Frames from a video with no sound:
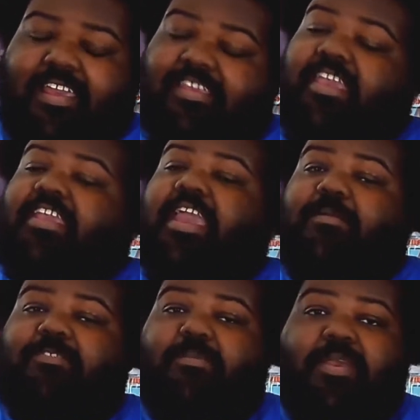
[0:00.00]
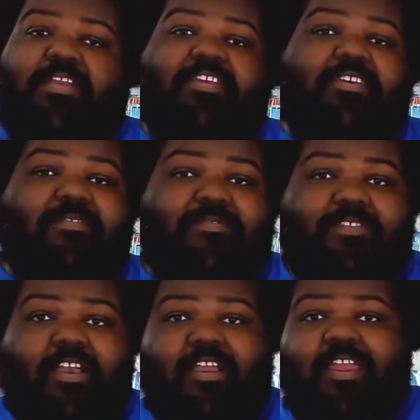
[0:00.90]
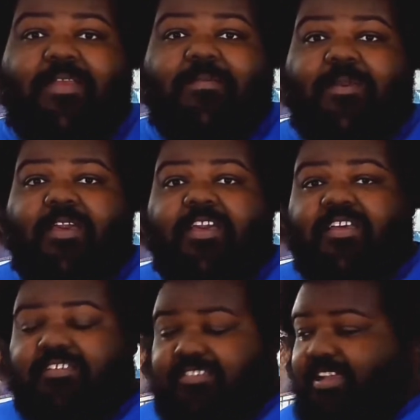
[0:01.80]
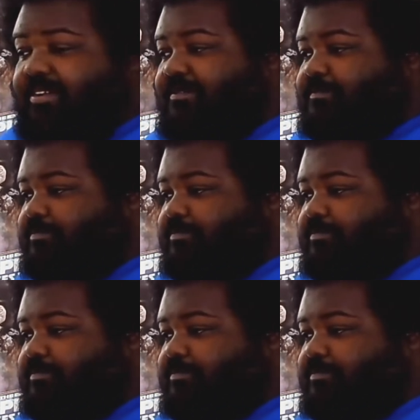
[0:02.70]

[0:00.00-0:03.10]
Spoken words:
Gay Captain America. Alright? So